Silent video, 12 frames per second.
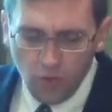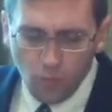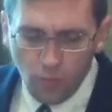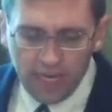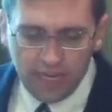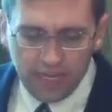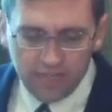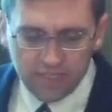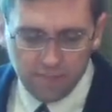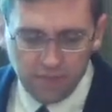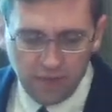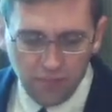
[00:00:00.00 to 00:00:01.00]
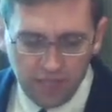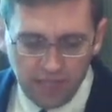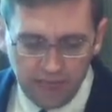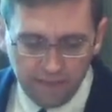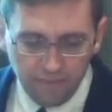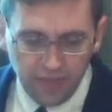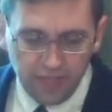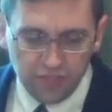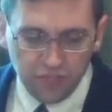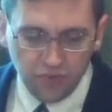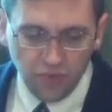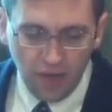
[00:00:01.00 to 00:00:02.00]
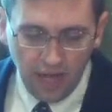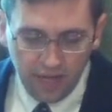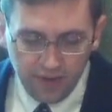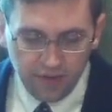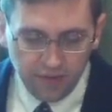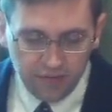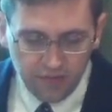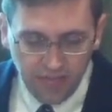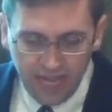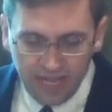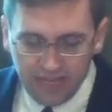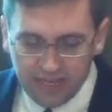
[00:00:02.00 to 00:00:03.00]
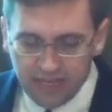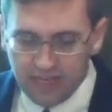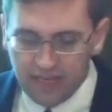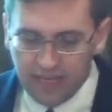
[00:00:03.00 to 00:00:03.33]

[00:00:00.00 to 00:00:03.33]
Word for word: We need to be willing to understand